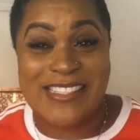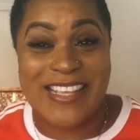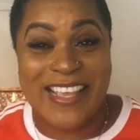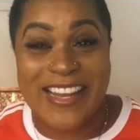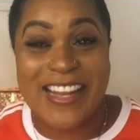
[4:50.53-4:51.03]

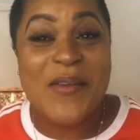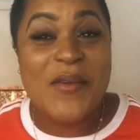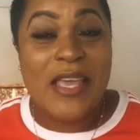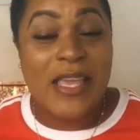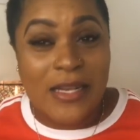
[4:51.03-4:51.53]
sale
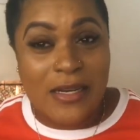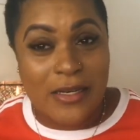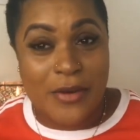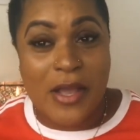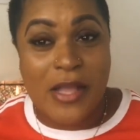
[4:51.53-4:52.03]
in
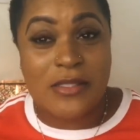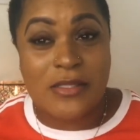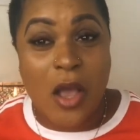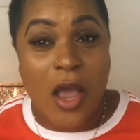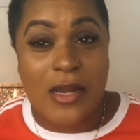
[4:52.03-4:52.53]

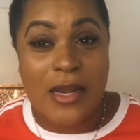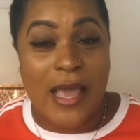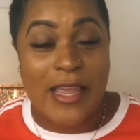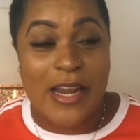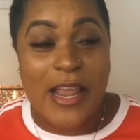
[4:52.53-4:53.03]
clearance
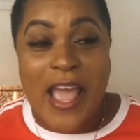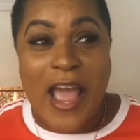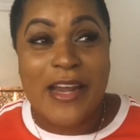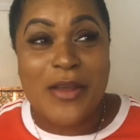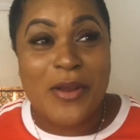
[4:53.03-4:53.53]
online
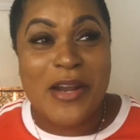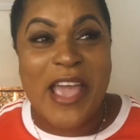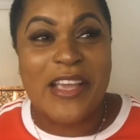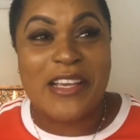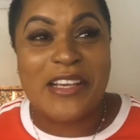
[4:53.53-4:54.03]
and they were
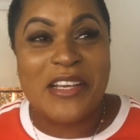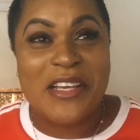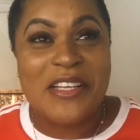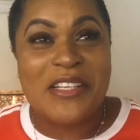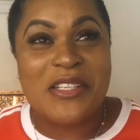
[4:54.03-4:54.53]
like
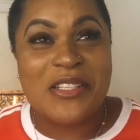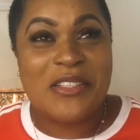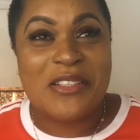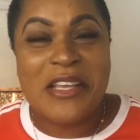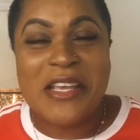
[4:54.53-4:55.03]

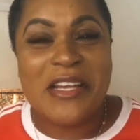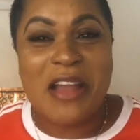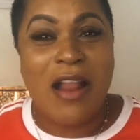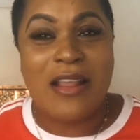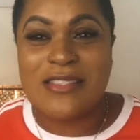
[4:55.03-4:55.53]
eight
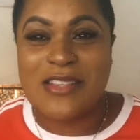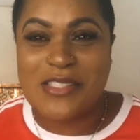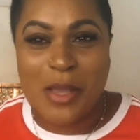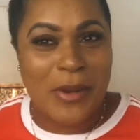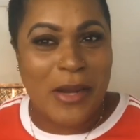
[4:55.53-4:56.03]
dollars
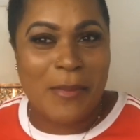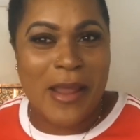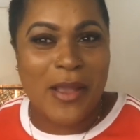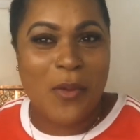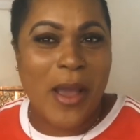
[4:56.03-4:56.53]
or something i'm
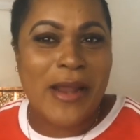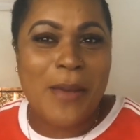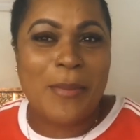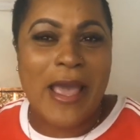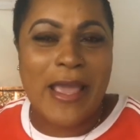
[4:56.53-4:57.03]
like why
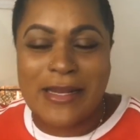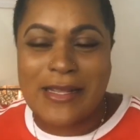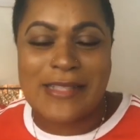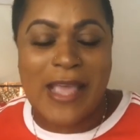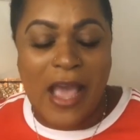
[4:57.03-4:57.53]
not buy it
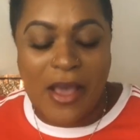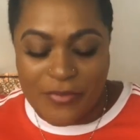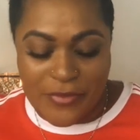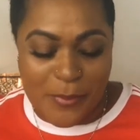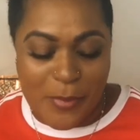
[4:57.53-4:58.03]
because i
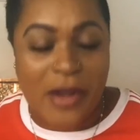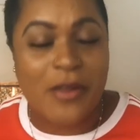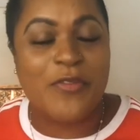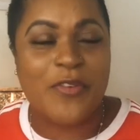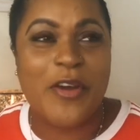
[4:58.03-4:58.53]
have the
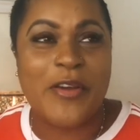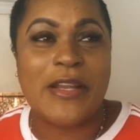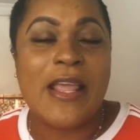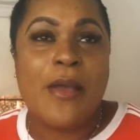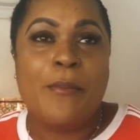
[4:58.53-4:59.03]
bottom for
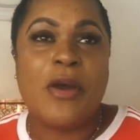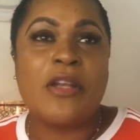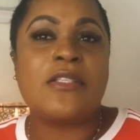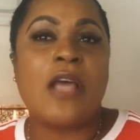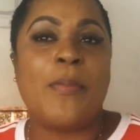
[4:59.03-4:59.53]
it
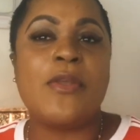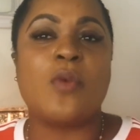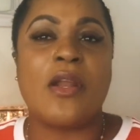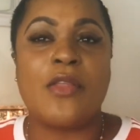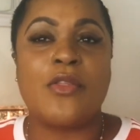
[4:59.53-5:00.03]
but the top
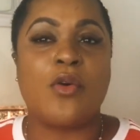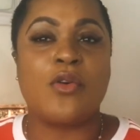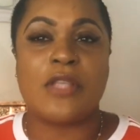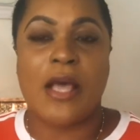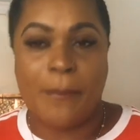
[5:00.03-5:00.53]
is one of
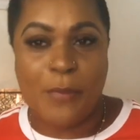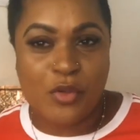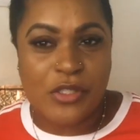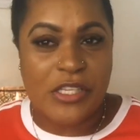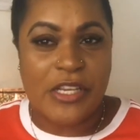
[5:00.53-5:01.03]
those um
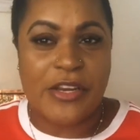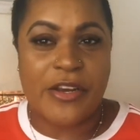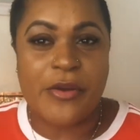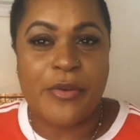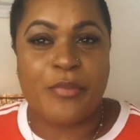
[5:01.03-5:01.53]

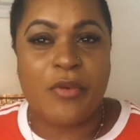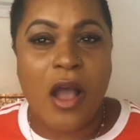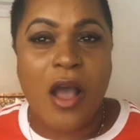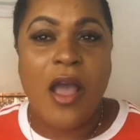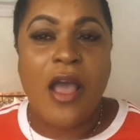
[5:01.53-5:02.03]
bustier
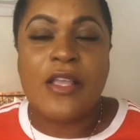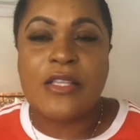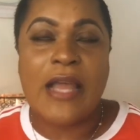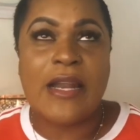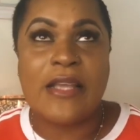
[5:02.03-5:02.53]
bra
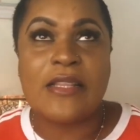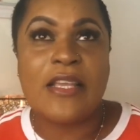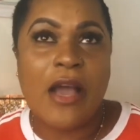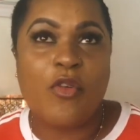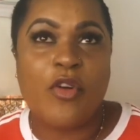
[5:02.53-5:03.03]
and i
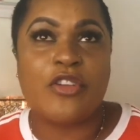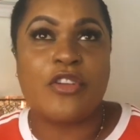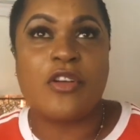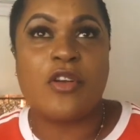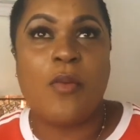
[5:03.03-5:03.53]
think i've worn
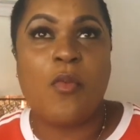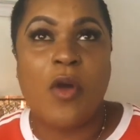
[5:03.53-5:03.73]
to the club